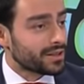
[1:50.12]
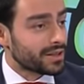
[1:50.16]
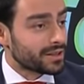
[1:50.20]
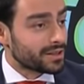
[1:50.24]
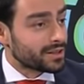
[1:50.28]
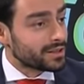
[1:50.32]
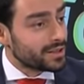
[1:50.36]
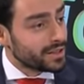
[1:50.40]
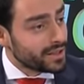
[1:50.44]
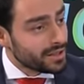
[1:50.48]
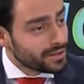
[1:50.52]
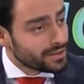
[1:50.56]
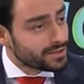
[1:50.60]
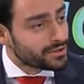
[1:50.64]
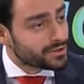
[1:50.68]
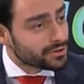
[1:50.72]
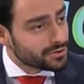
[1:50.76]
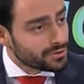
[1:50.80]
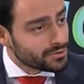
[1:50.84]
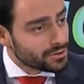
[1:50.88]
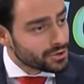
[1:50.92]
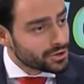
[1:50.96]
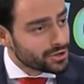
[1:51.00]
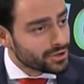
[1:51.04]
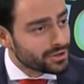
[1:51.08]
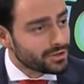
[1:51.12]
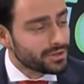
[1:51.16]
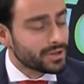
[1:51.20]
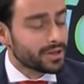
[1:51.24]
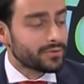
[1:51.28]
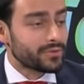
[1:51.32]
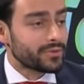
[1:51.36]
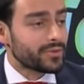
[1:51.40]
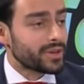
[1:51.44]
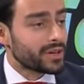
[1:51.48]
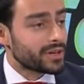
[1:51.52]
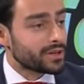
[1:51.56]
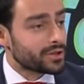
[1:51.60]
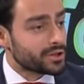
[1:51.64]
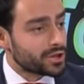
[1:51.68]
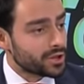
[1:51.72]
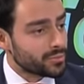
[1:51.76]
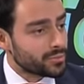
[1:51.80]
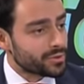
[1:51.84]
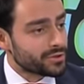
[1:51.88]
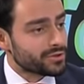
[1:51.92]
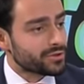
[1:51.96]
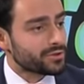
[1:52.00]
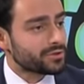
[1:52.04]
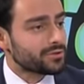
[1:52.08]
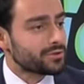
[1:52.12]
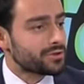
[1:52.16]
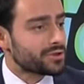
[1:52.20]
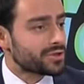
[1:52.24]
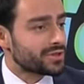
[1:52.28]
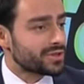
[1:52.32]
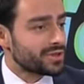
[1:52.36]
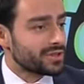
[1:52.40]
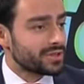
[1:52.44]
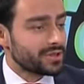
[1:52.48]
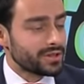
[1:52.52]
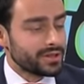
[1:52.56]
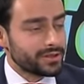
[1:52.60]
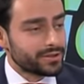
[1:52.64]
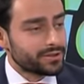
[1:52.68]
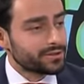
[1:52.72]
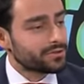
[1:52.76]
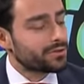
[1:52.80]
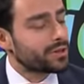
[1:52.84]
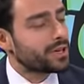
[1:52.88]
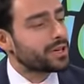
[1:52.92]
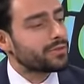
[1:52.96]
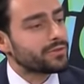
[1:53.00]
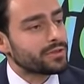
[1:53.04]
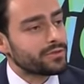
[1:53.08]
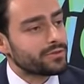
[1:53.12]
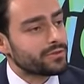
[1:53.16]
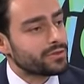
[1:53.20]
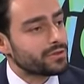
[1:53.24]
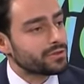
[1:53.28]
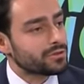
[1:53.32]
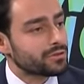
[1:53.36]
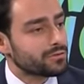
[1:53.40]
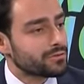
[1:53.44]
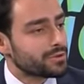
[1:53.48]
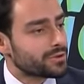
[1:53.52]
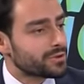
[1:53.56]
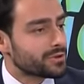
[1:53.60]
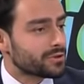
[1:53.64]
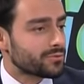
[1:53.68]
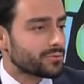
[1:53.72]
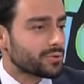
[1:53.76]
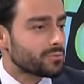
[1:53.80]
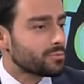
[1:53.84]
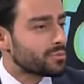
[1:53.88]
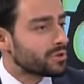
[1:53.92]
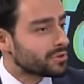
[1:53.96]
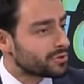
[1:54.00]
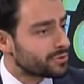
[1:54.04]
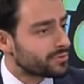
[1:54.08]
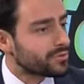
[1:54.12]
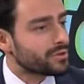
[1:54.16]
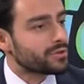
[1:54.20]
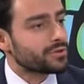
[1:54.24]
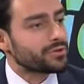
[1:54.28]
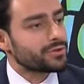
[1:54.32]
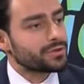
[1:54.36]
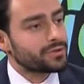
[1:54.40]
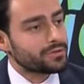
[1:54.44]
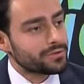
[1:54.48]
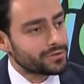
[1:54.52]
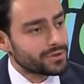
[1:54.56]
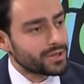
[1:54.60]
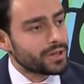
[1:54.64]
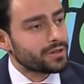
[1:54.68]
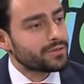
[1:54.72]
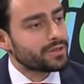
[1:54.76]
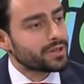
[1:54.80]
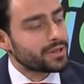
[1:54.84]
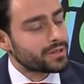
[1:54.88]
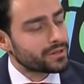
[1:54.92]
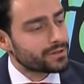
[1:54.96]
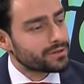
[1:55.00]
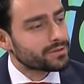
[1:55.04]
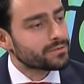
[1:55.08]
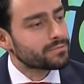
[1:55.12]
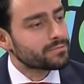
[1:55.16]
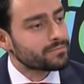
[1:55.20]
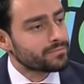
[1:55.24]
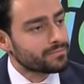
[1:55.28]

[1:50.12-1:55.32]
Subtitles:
clean solution, and we've got a cheaper solution than diesel or heavy fuel, which is what most folks use nowadays.